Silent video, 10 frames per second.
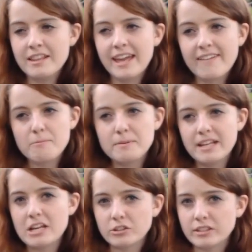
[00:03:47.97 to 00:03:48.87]
They have the
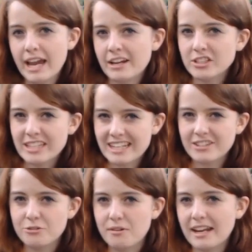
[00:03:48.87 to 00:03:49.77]
potential to actually
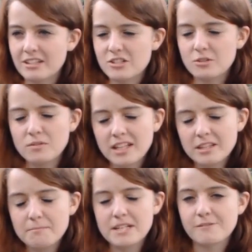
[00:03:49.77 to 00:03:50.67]
eat the dragon, so
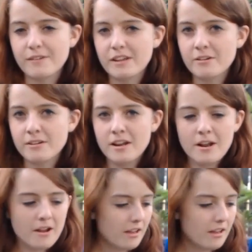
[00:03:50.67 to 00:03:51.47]
not the best feeder.